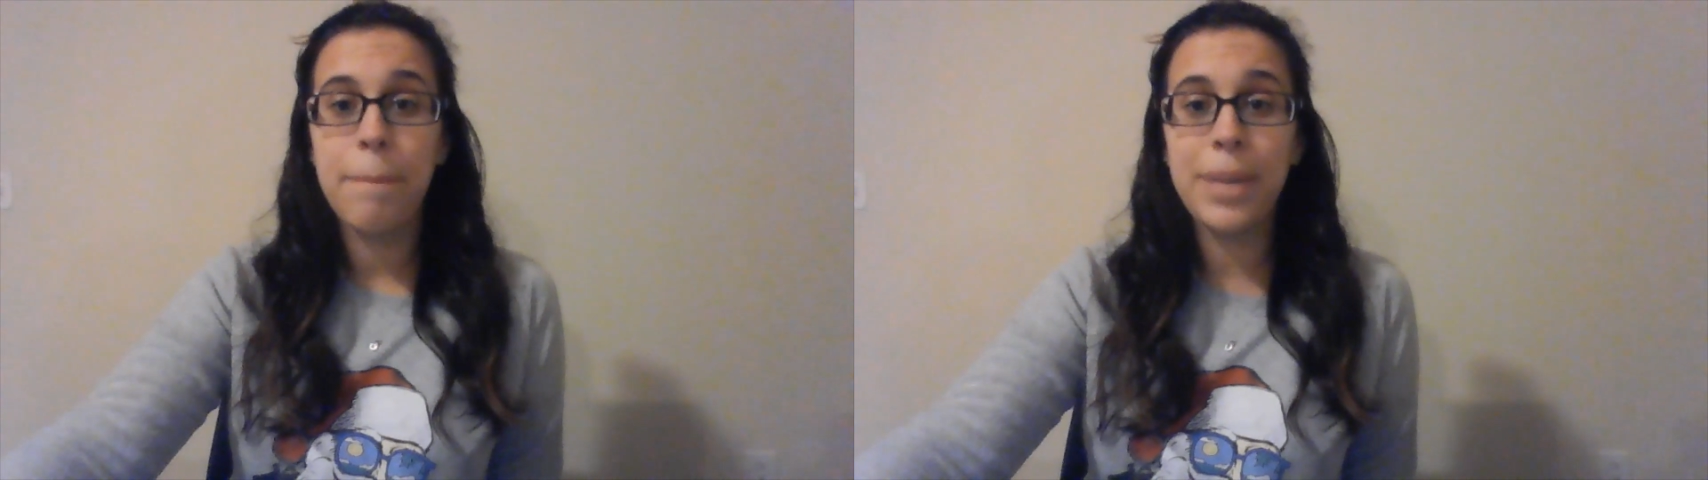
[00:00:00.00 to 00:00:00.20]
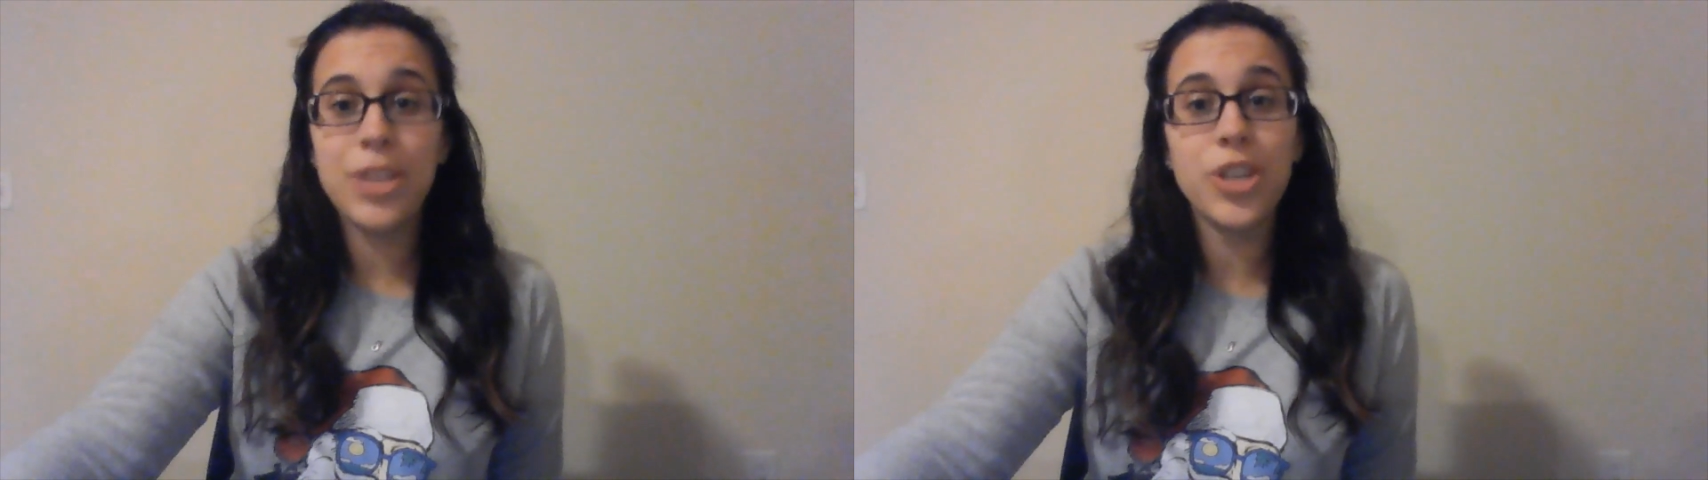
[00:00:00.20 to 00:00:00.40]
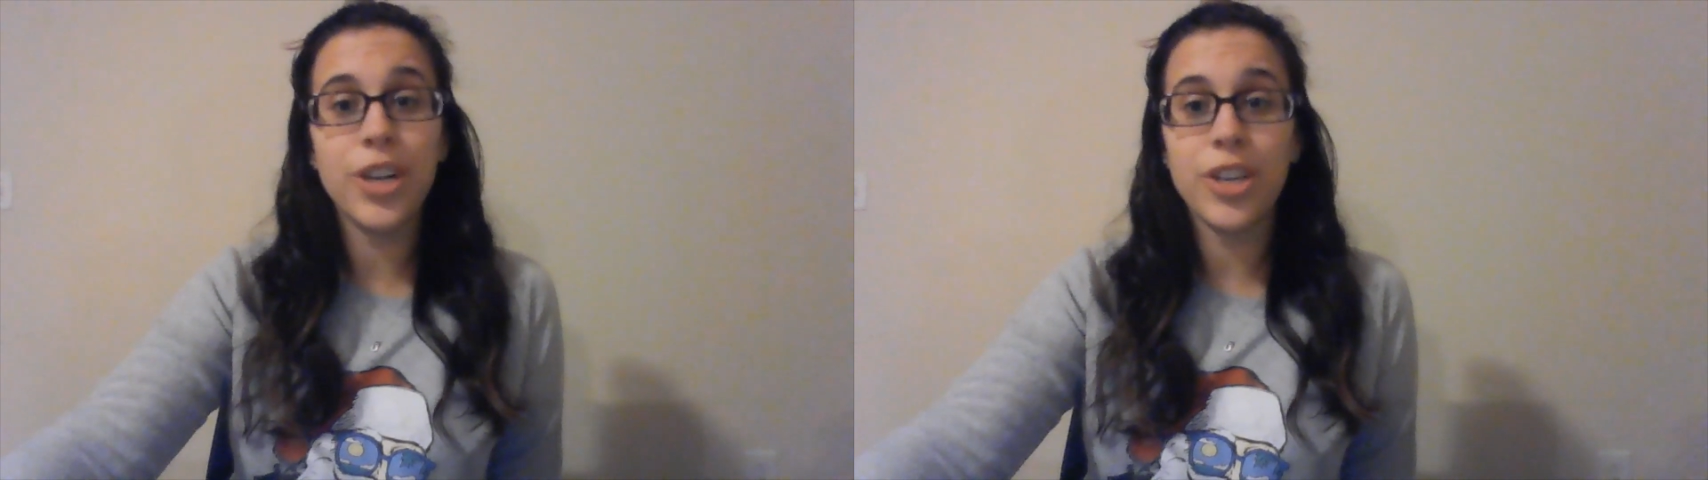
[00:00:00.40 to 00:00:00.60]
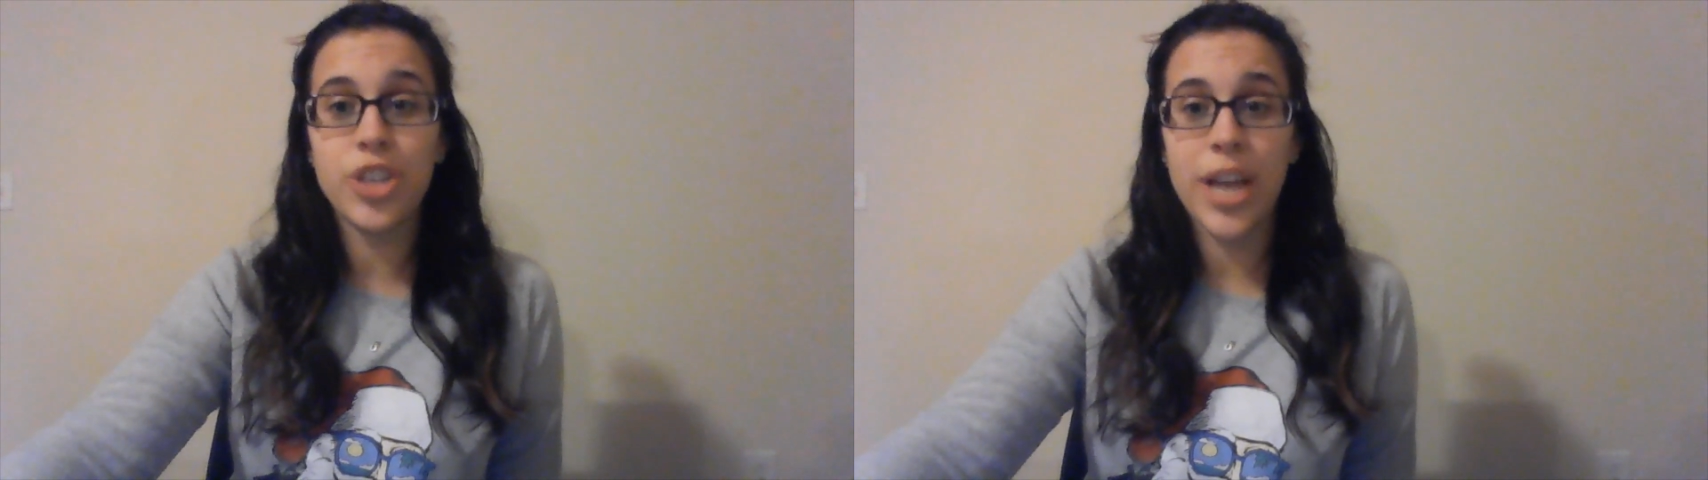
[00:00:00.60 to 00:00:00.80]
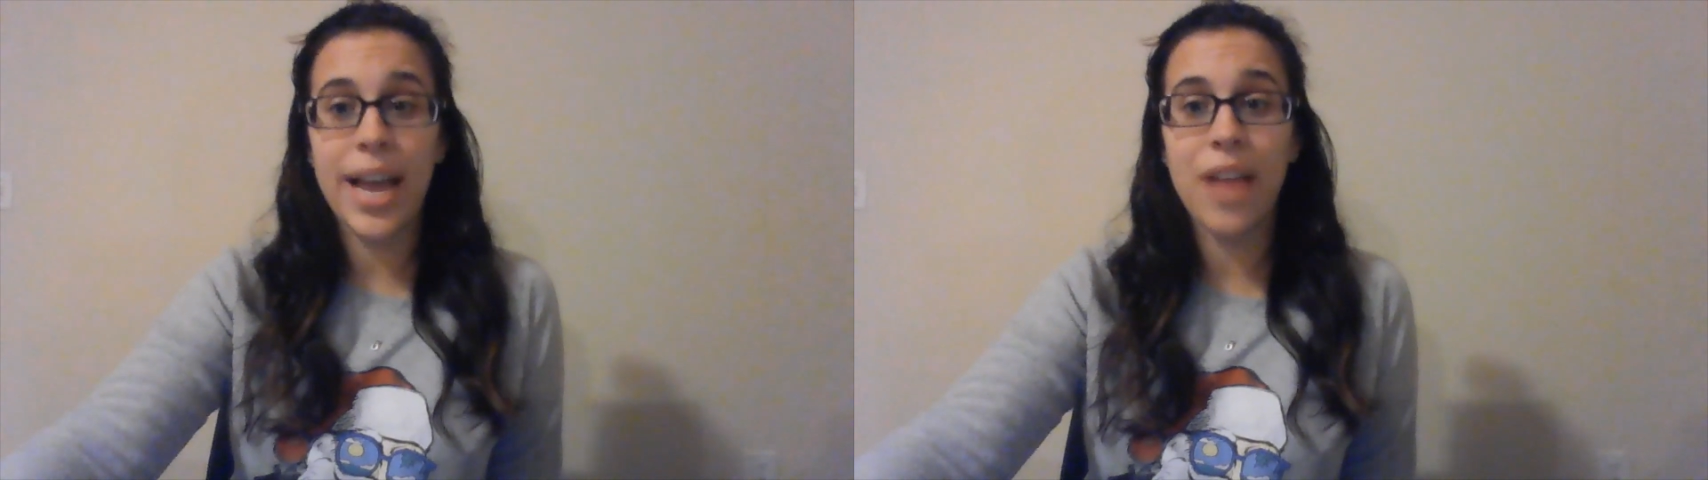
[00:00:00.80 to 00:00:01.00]
Be sure to
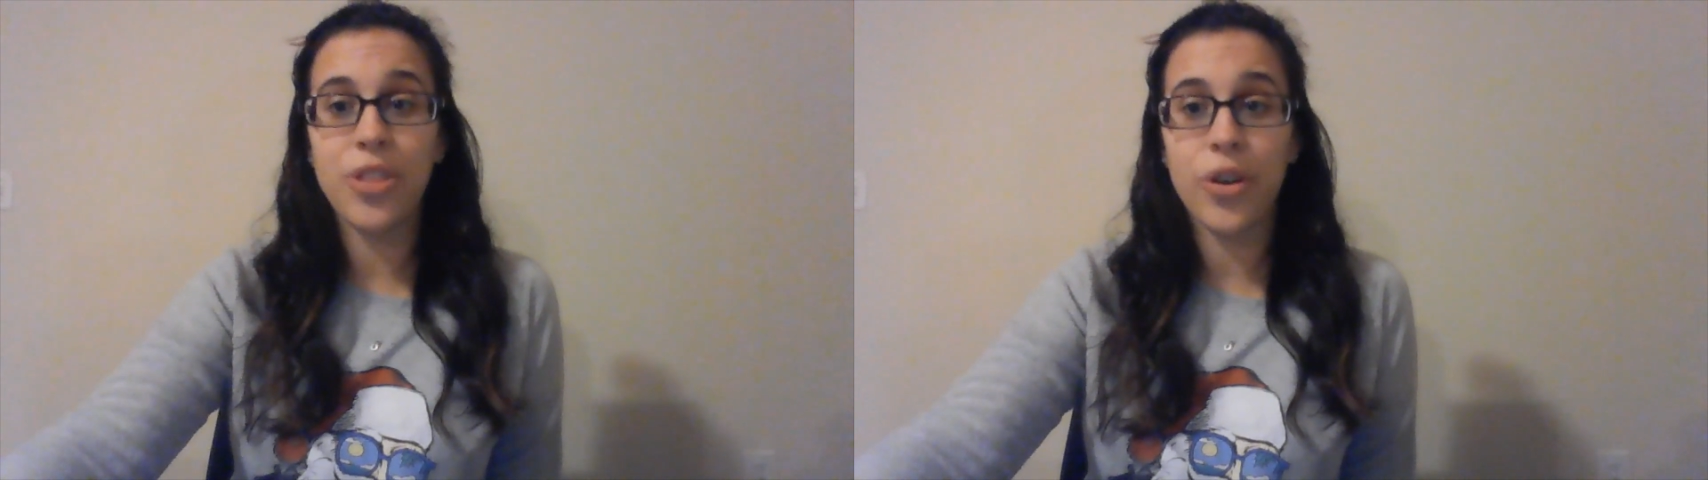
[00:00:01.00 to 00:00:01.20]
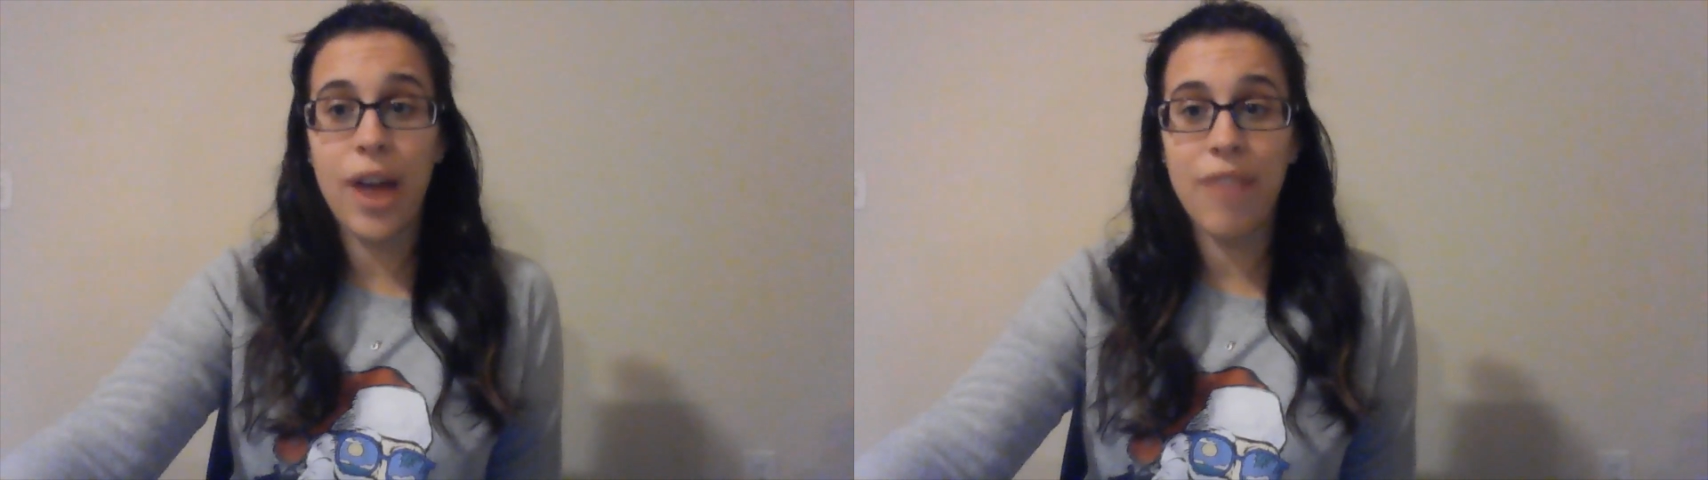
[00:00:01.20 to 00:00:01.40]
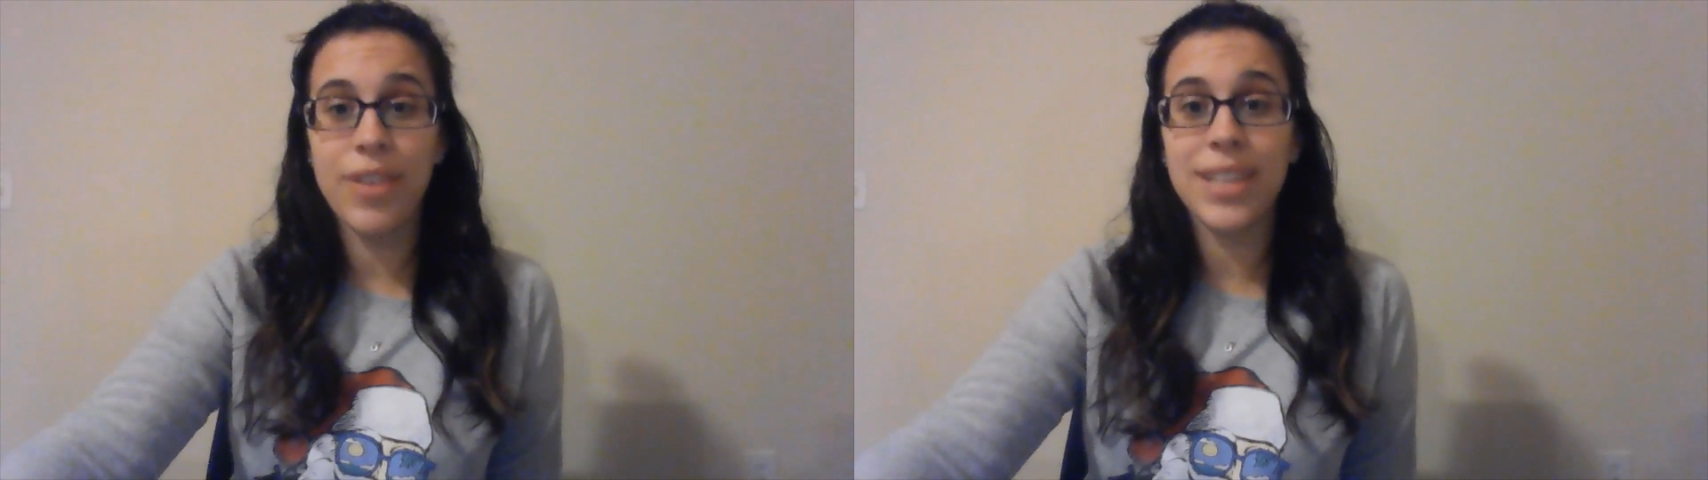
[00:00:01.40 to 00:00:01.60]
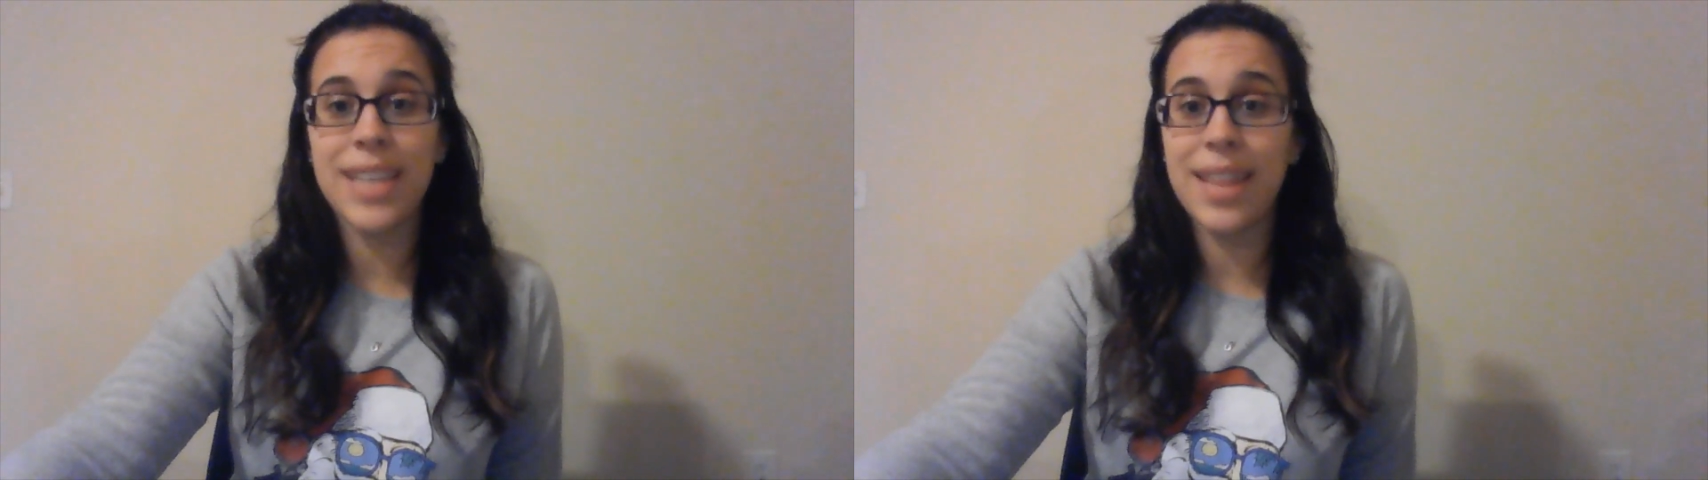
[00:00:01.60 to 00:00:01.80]
check out the graphics